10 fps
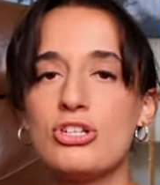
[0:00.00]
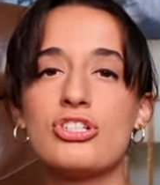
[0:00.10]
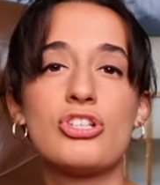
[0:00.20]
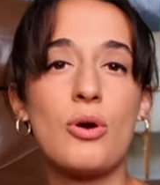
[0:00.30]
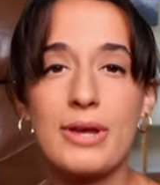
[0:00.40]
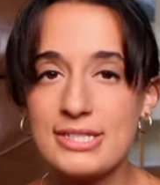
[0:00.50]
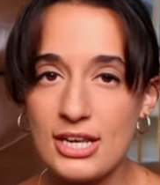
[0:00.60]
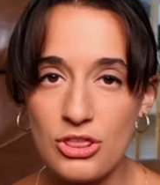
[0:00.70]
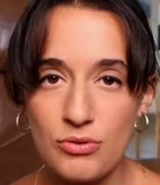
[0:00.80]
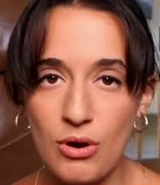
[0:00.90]
So
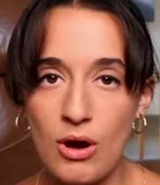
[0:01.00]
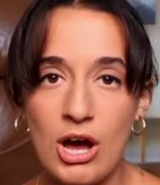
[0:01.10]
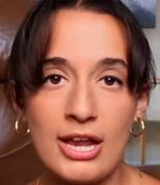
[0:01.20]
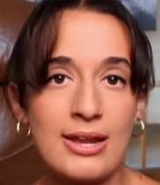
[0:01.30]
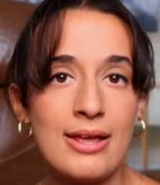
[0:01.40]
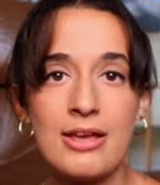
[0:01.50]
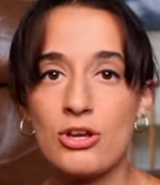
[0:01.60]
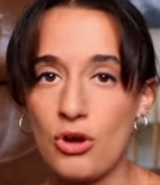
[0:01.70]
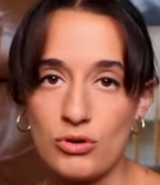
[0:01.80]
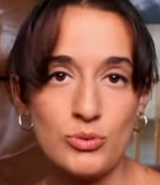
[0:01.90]
easy to throw on,
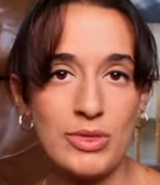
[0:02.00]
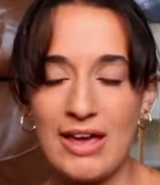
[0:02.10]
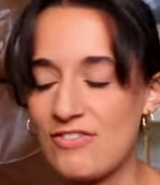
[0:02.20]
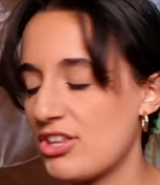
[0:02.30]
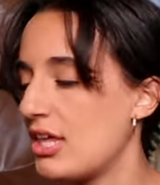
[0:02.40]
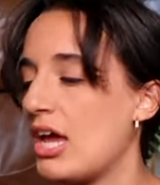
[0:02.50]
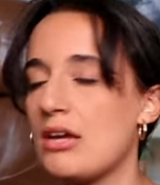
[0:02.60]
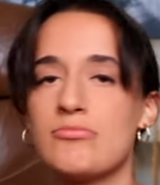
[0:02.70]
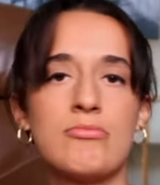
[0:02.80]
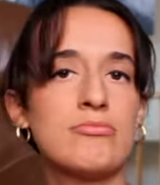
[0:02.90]
goes with
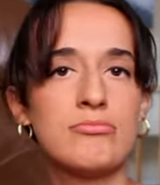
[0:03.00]
everything.